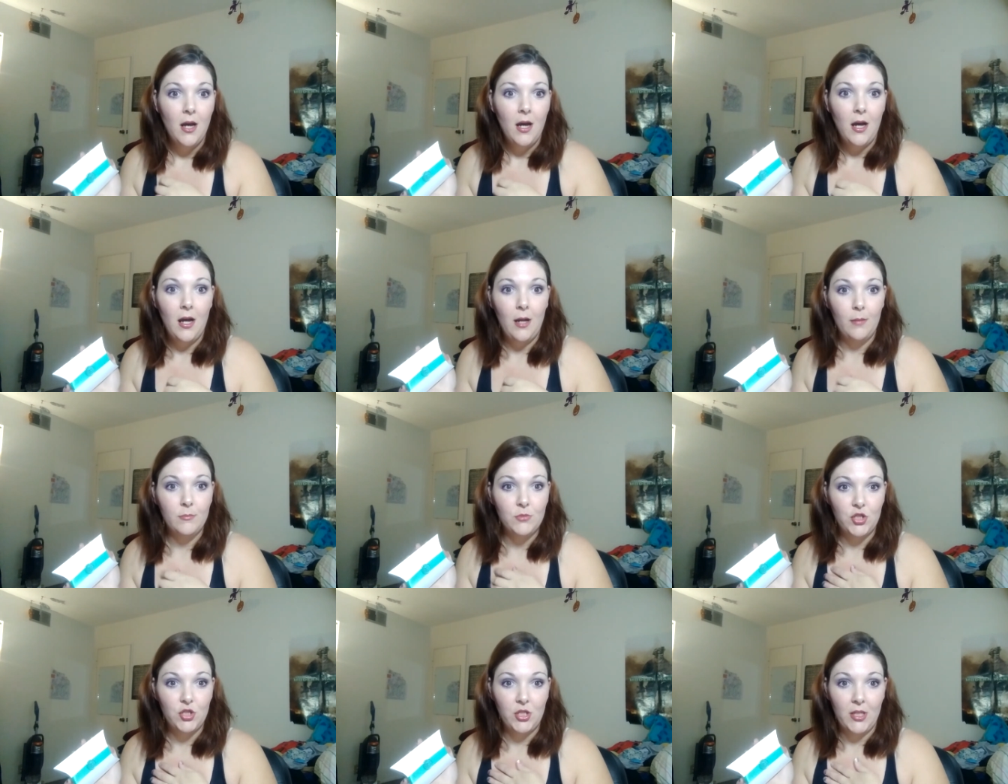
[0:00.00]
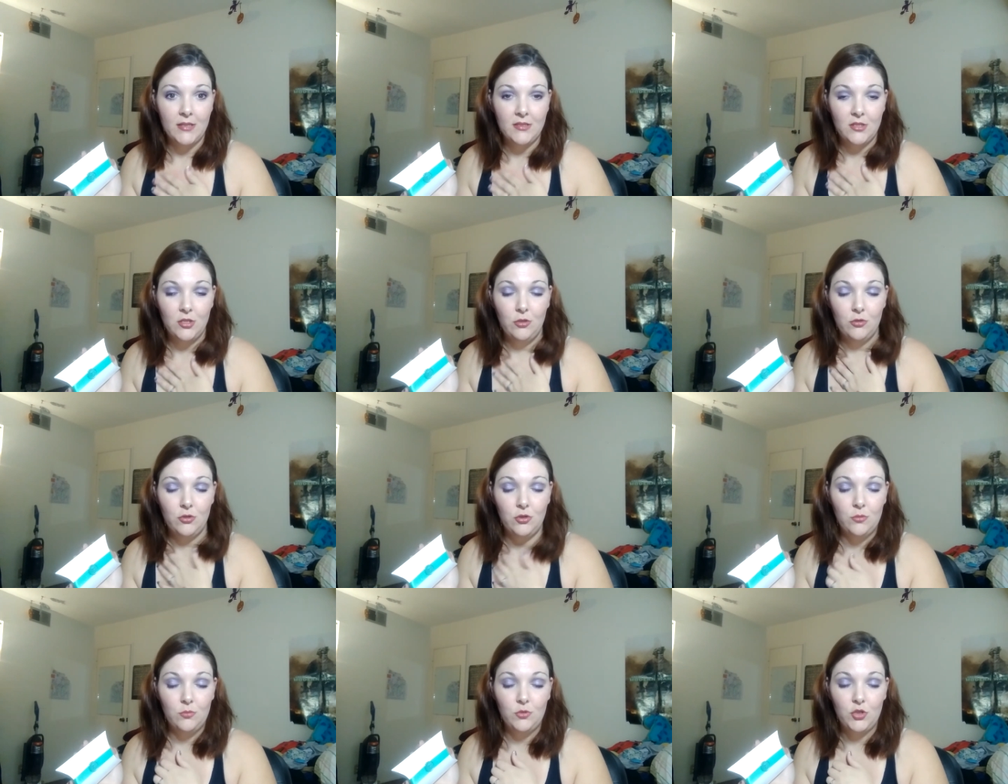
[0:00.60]
Um, she has a
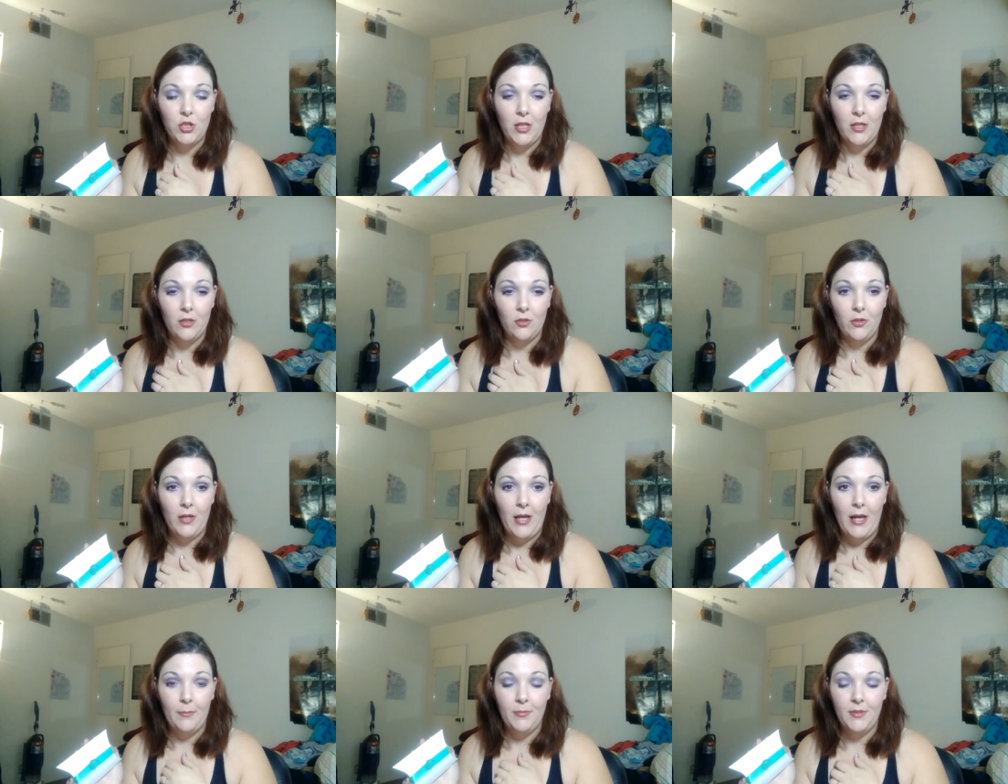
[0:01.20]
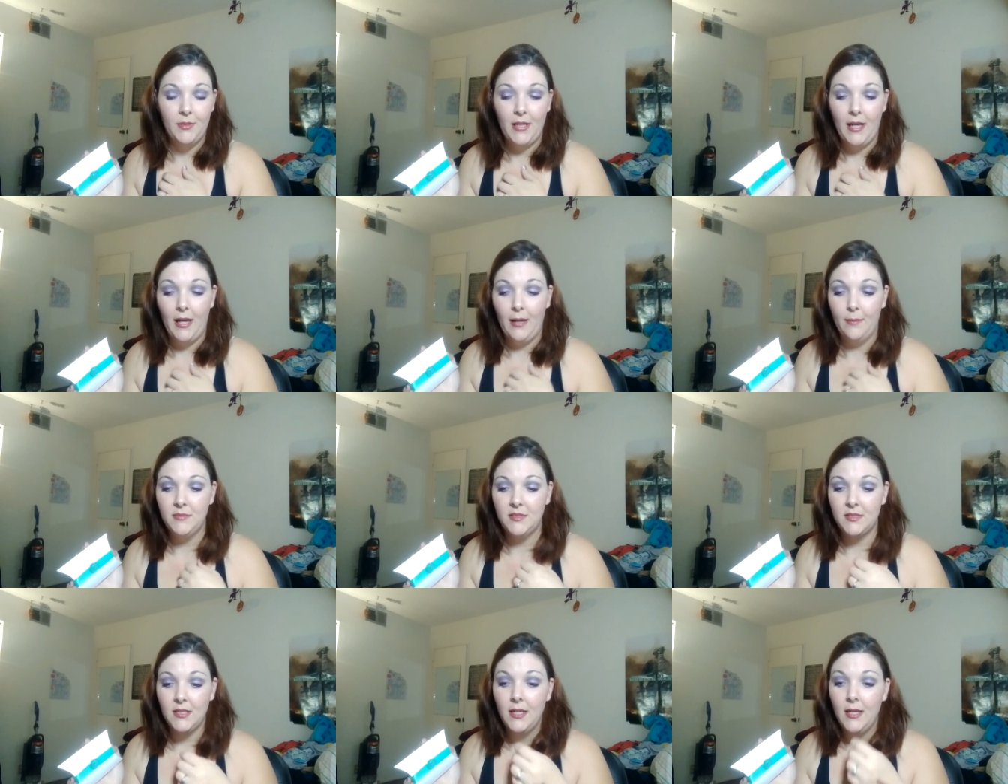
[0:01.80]
YouTube channel,
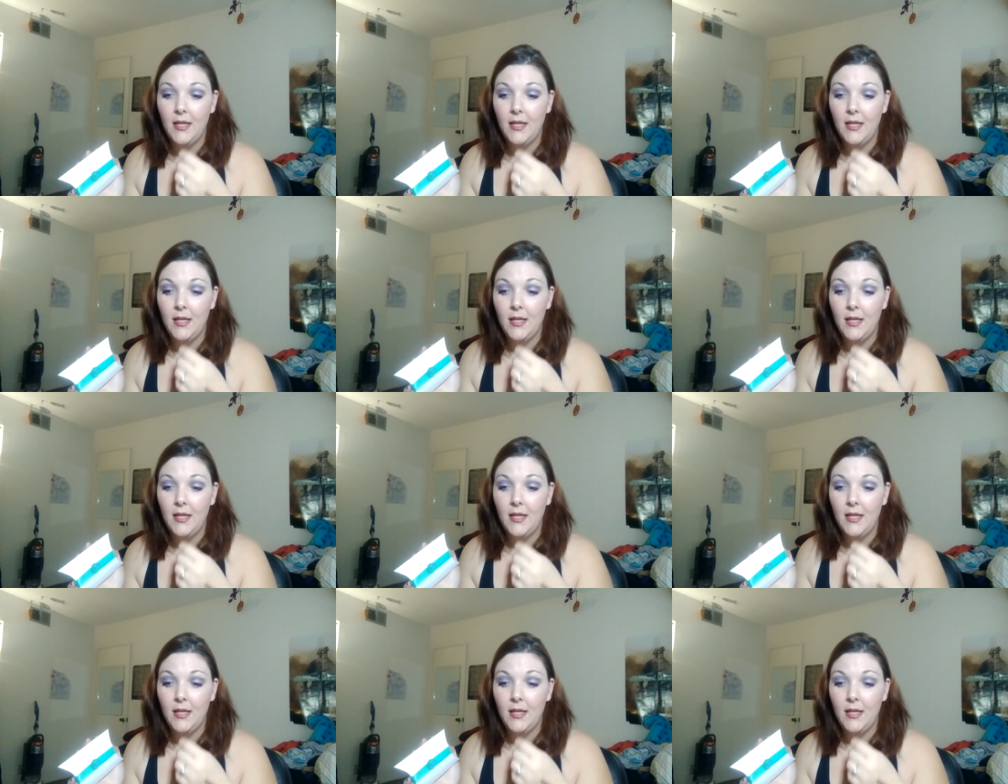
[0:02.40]
Abadabs.